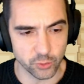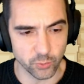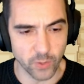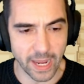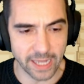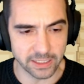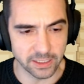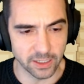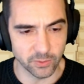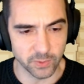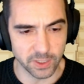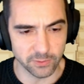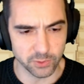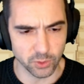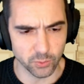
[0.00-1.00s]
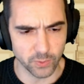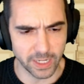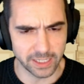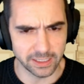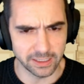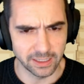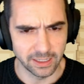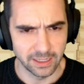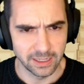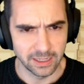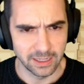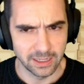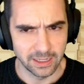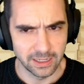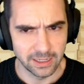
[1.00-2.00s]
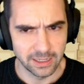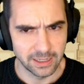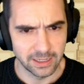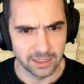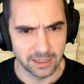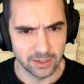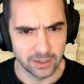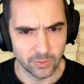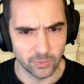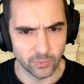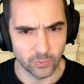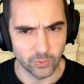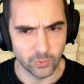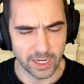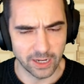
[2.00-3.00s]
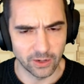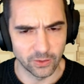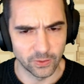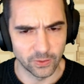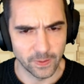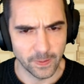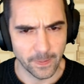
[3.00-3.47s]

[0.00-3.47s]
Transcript: Ragna, whenever you're ready. Wow.